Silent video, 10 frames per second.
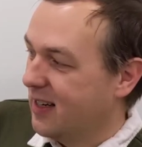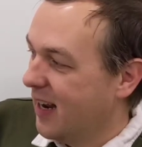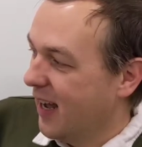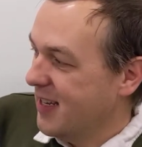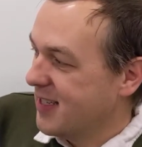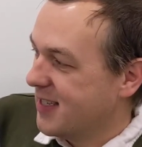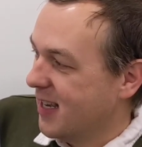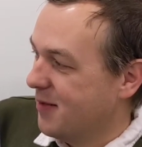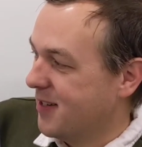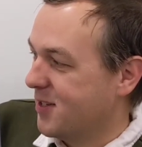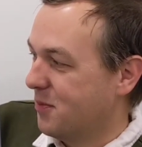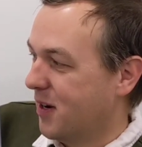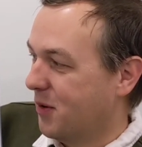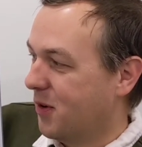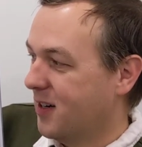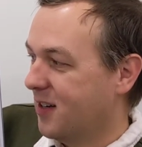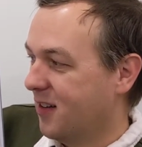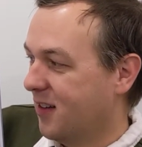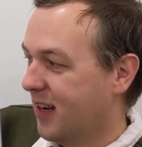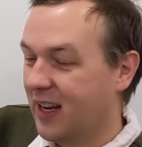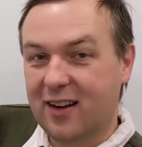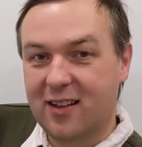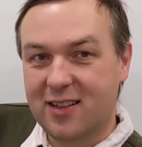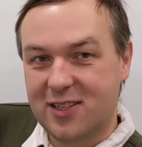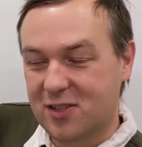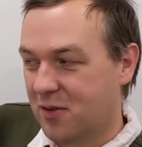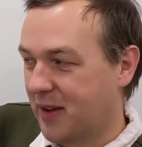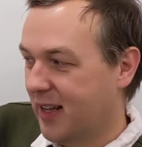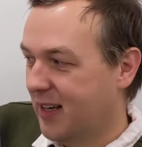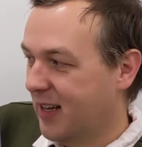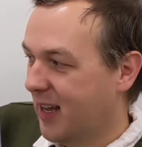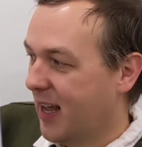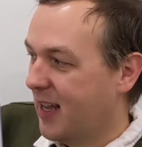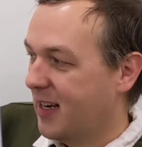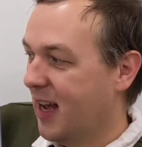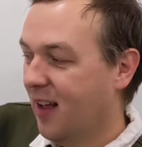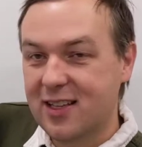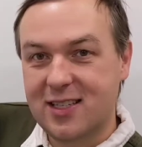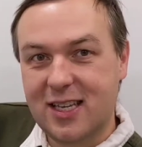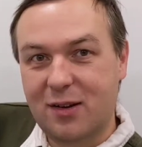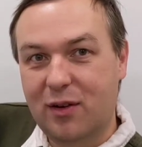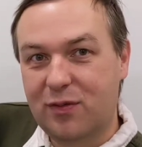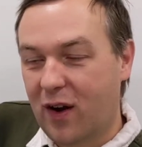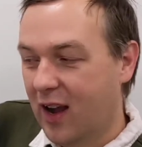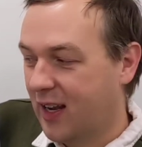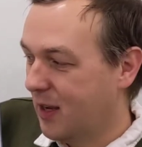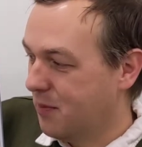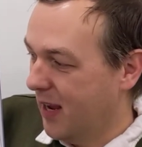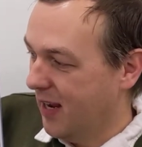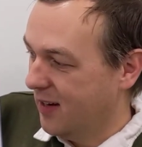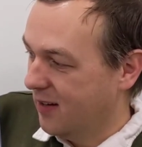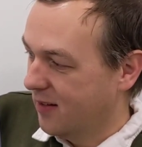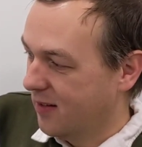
Nice, said Mr. Mugwort, looking at all the snowmen. Now let's see what Froggy made.